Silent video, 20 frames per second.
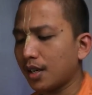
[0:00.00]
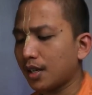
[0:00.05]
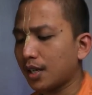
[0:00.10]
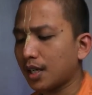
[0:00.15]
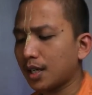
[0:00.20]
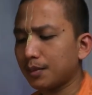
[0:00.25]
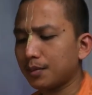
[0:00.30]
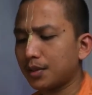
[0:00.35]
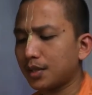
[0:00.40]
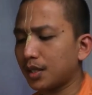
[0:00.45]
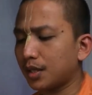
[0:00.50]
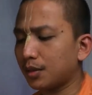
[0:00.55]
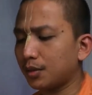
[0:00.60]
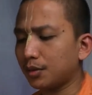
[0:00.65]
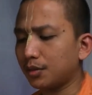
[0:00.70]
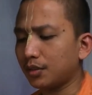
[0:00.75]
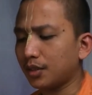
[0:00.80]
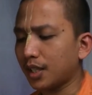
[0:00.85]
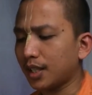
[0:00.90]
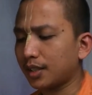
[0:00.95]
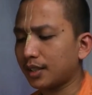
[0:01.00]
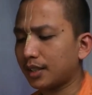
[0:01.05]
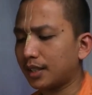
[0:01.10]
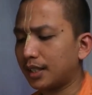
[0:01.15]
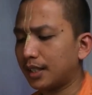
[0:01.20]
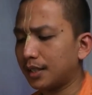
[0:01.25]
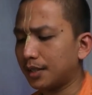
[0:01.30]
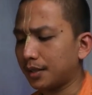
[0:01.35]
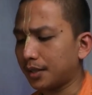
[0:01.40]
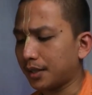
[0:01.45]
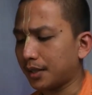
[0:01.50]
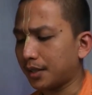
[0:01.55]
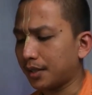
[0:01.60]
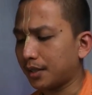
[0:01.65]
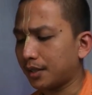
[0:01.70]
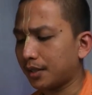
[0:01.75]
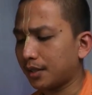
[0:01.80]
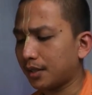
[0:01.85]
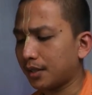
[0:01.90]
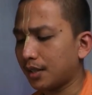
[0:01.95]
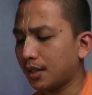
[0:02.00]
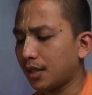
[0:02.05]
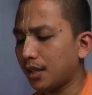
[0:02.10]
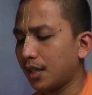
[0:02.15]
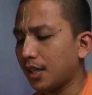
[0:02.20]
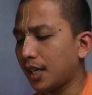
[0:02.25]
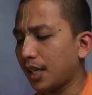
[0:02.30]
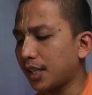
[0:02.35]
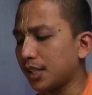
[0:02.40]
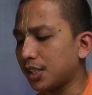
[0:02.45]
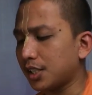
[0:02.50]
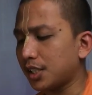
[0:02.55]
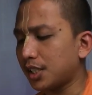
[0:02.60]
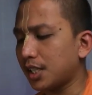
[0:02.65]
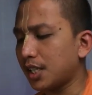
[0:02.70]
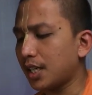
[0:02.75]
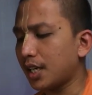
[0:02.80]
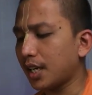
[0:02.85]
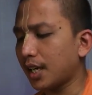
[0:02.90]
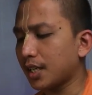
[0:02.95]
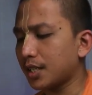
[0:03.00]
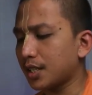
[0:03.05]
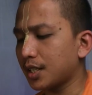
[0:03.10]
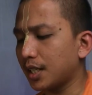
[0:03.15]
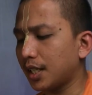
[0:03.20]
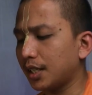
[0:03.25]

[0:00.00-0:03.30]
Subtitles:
Kamsa could not kill her, and she has